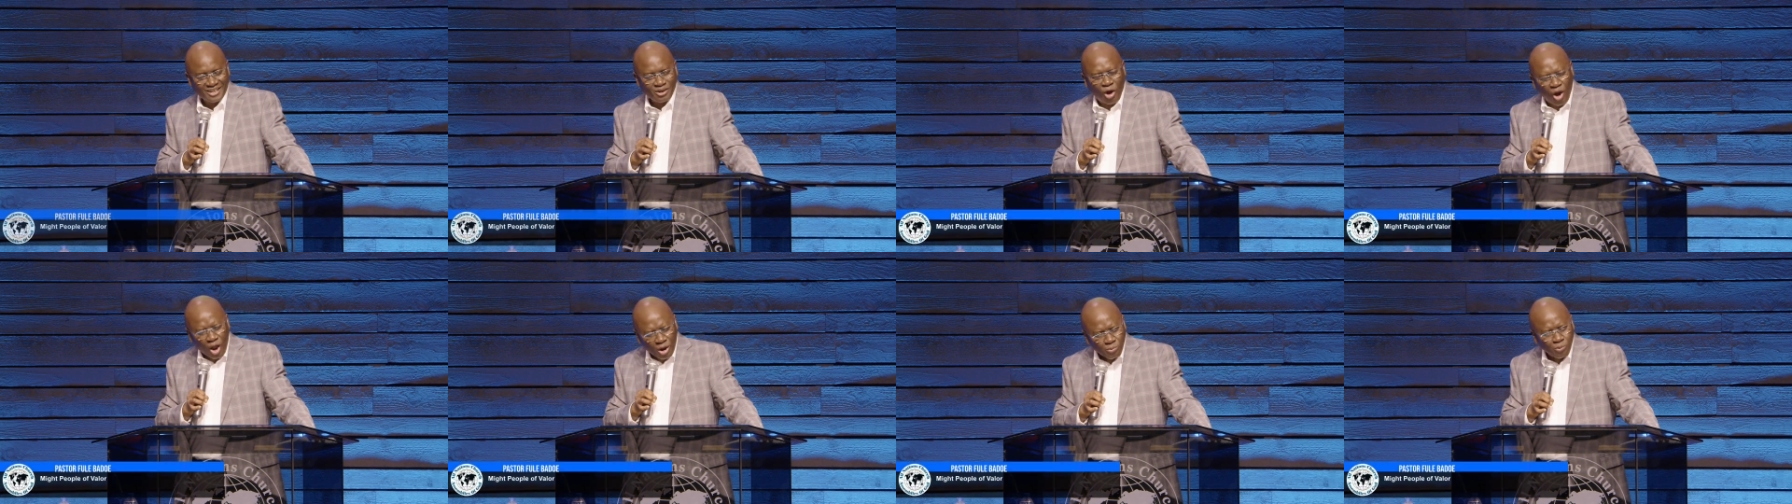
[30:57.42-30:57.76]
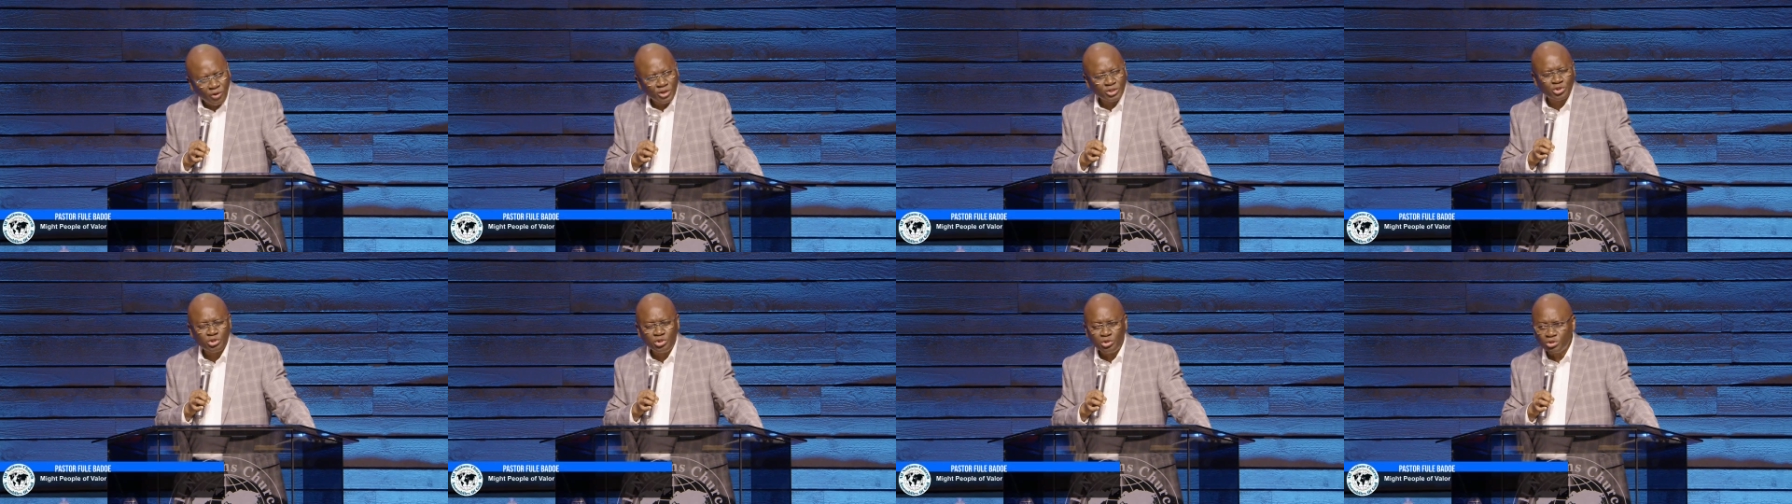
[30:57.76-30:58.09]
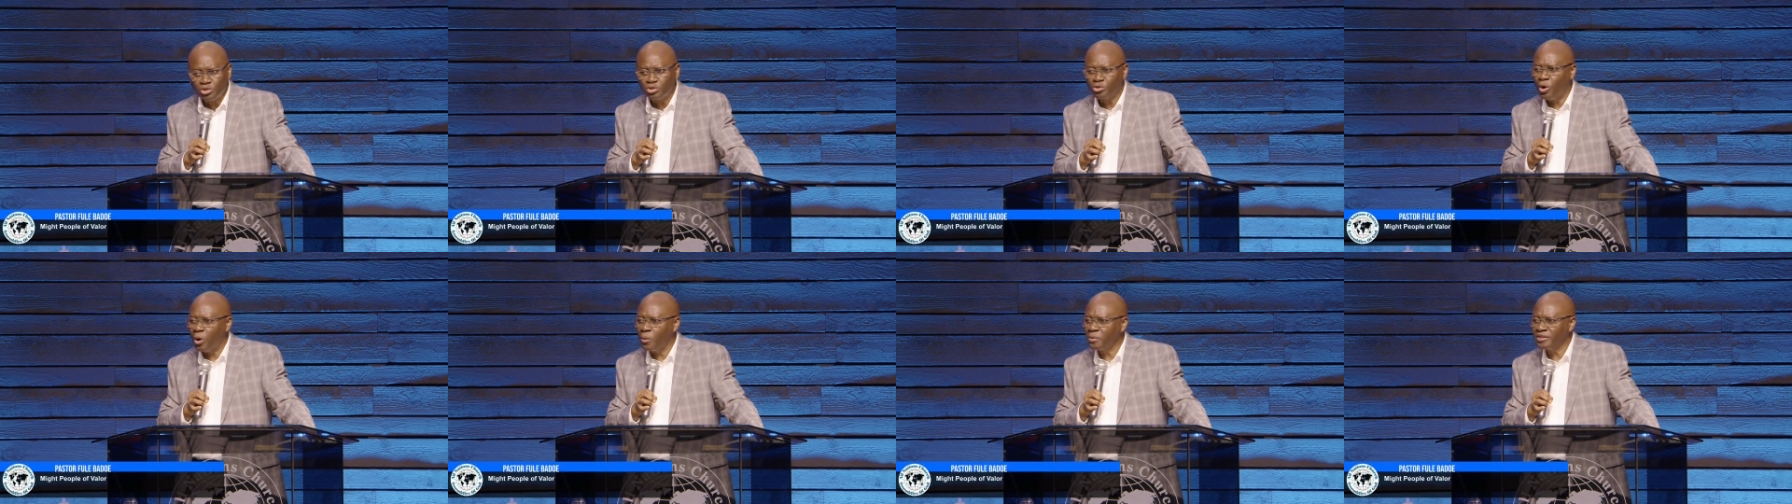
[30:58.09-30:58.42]
God wants you
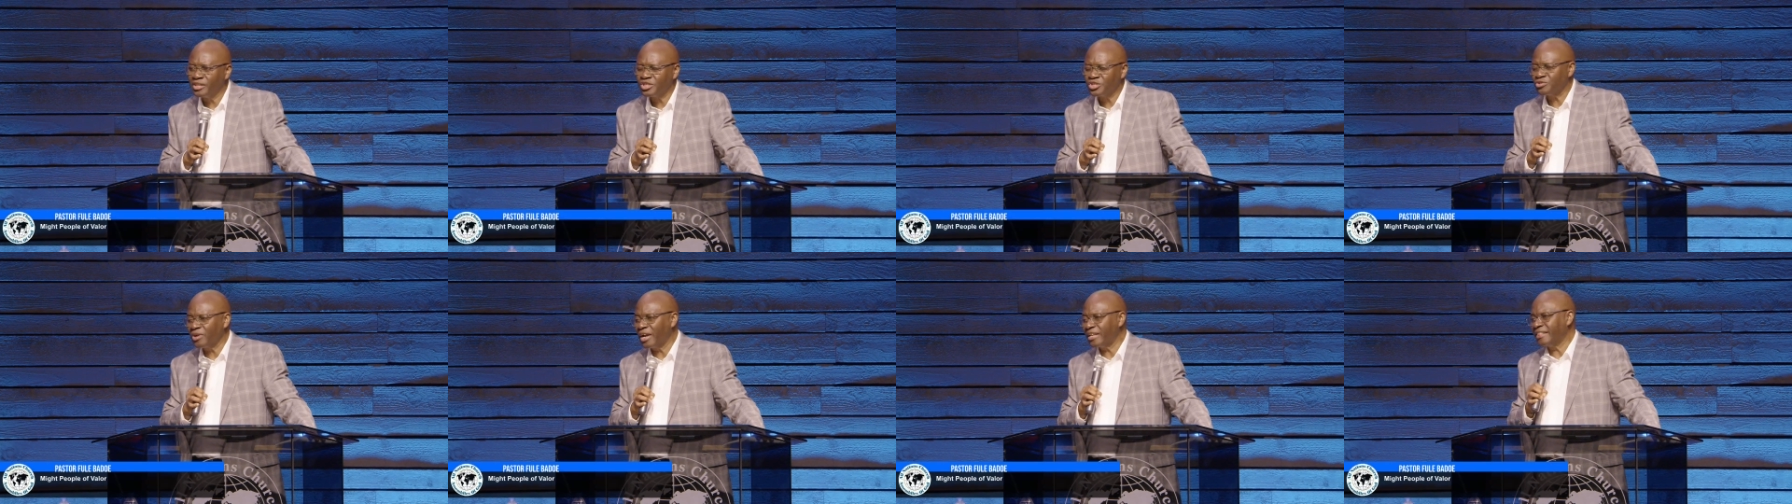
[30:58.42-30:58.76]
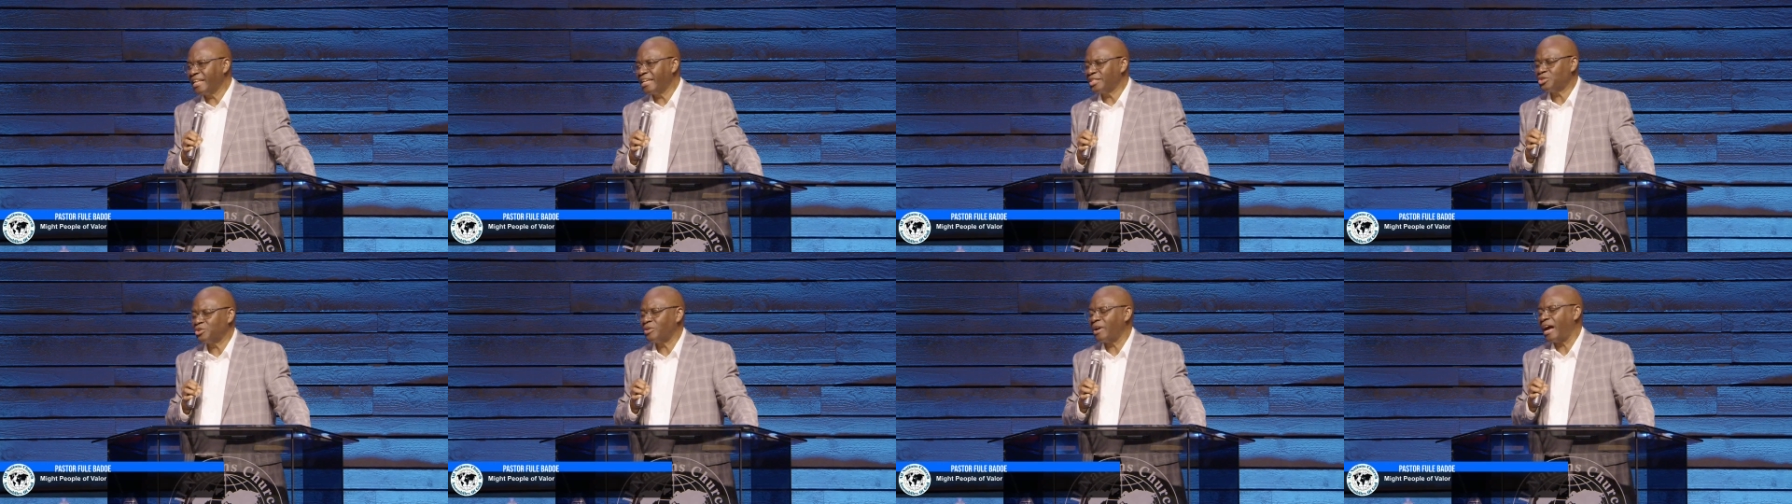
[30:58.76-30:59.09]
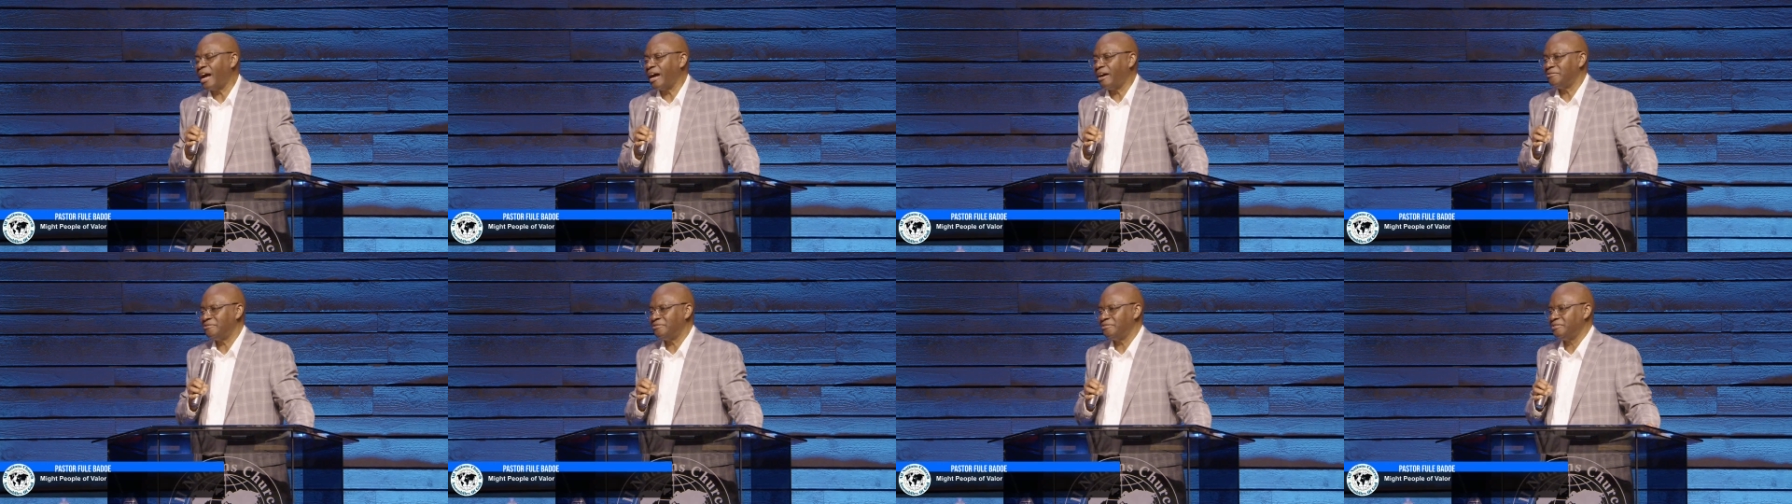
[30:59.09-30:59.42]
to go with the strength that you
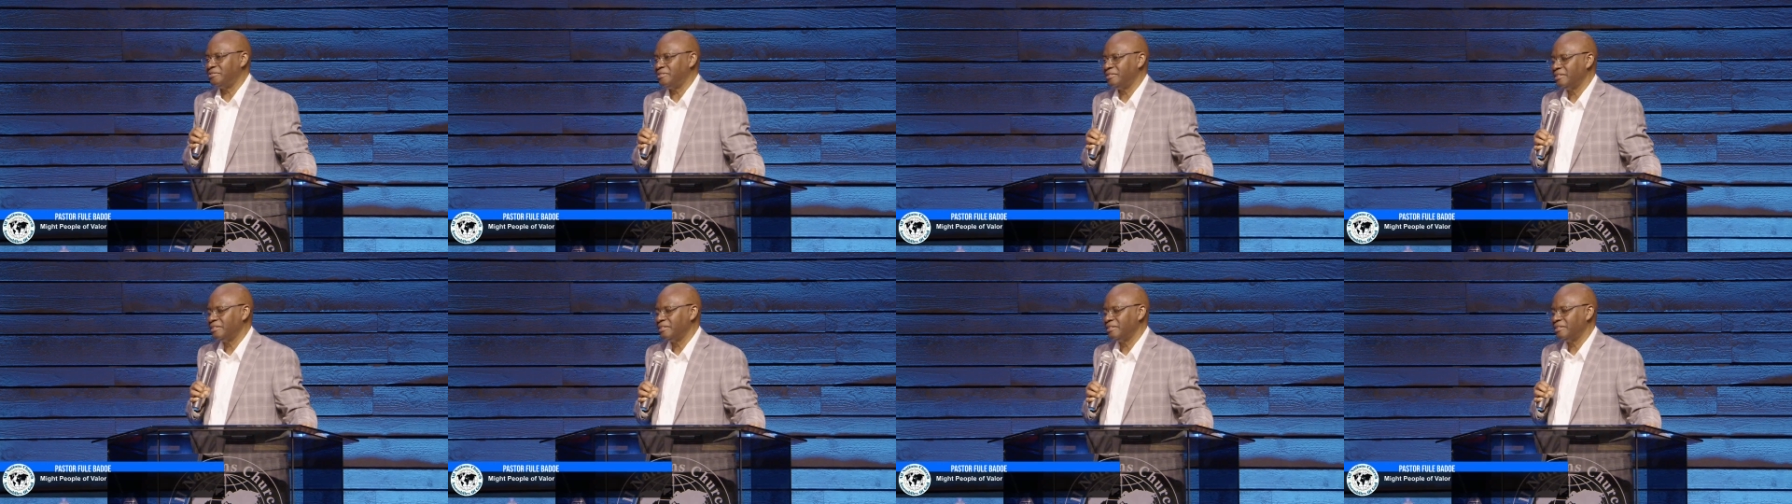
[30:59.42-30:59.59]
have.